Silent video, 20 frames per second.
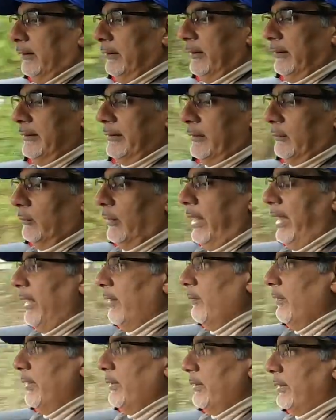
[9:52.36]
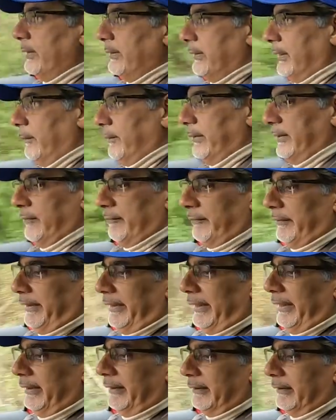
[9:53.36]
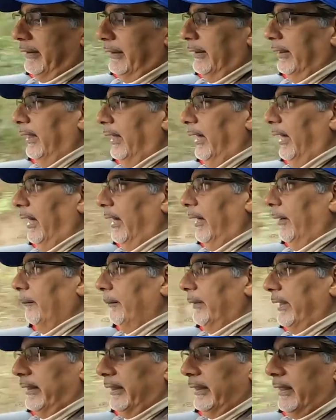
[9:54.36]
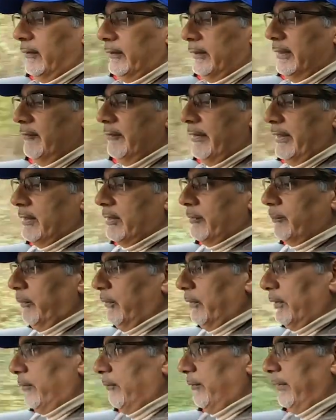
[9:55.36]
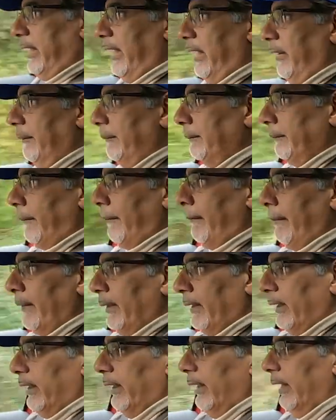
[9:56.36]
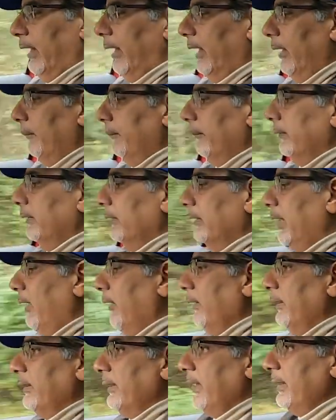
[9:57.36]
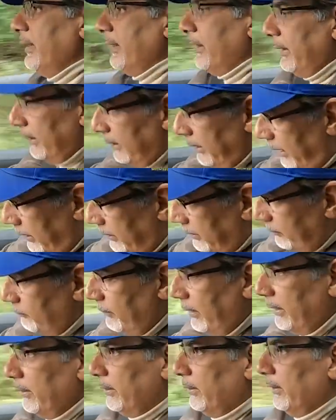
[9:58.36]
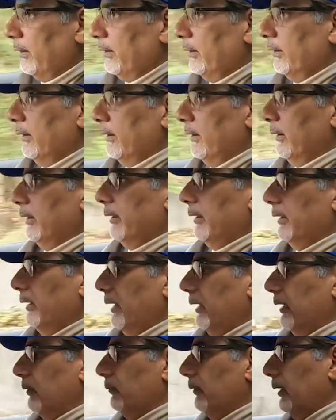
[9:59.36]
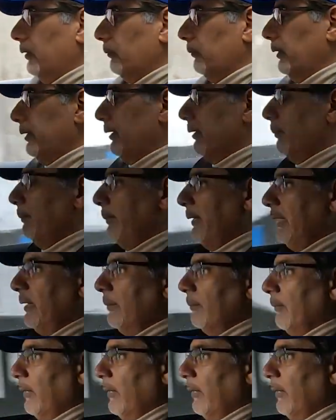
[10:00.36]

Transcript: There is a way where you can set up the different things, but I think I'll leave it in sports for now. Now Now the other thing that I mentioned in the other one was the B